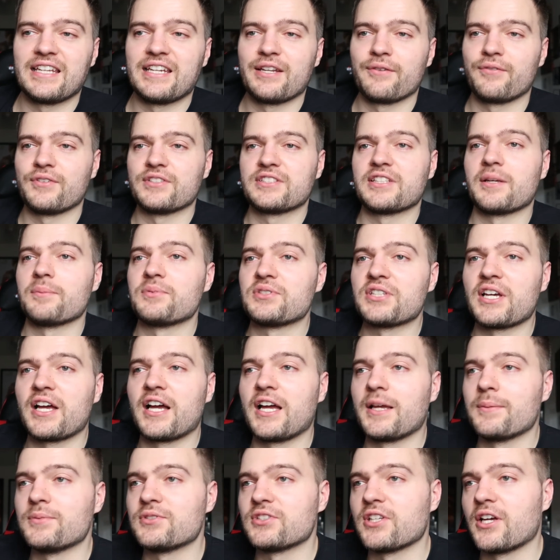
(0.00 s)
in it for some
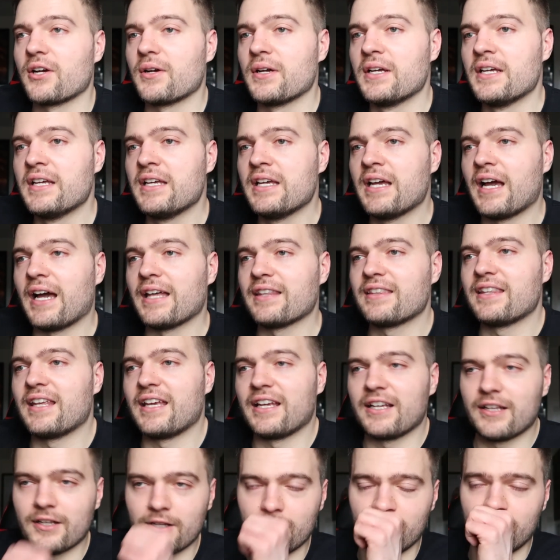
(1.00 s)
time. So I
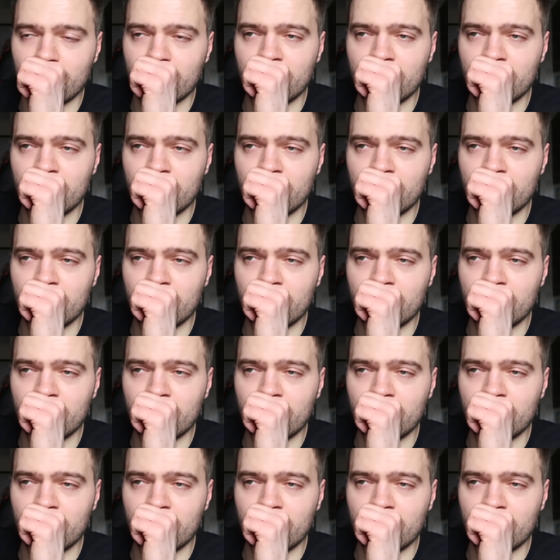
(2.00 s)
think